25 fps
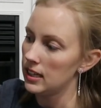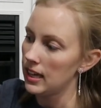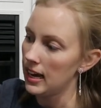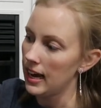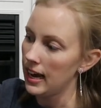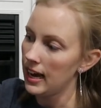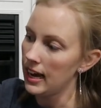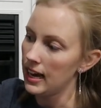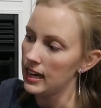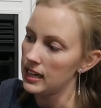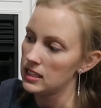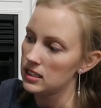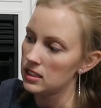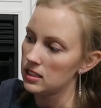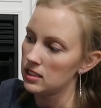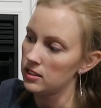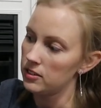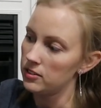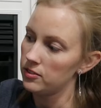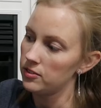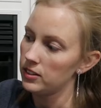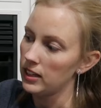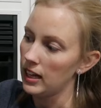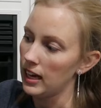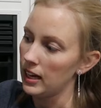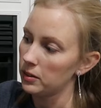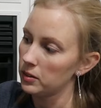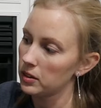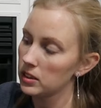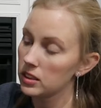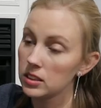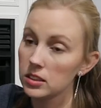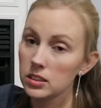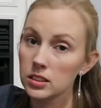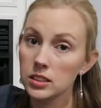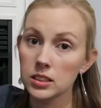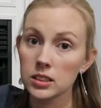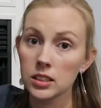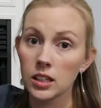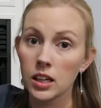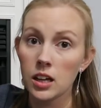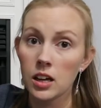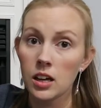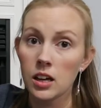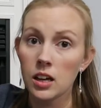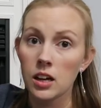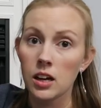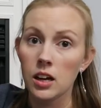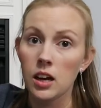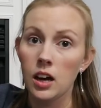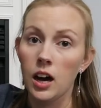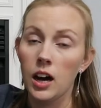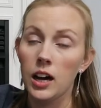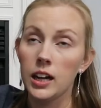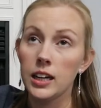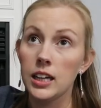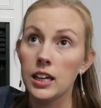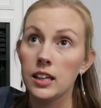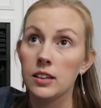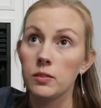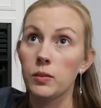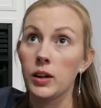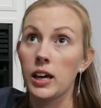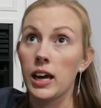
that has the flowers on it.